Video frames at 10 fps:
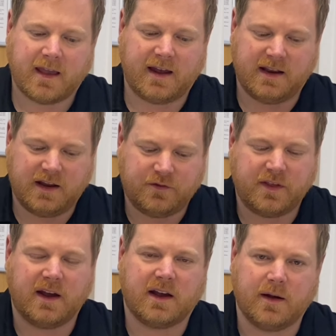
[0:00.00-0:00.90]
And if
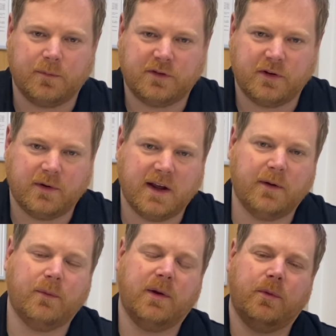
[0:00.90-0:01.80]
that comes to
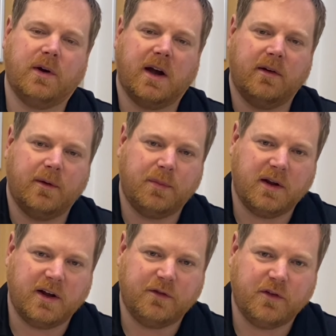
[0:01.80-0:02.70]
it, we will go and
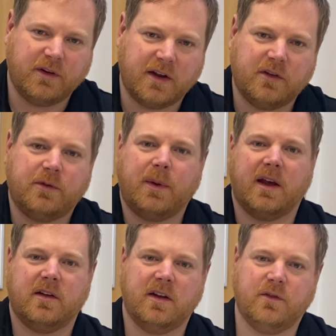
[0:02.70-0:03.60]
apply for
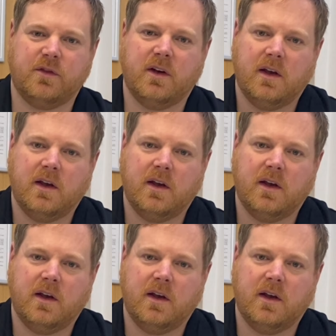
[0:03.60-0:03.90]
retrospective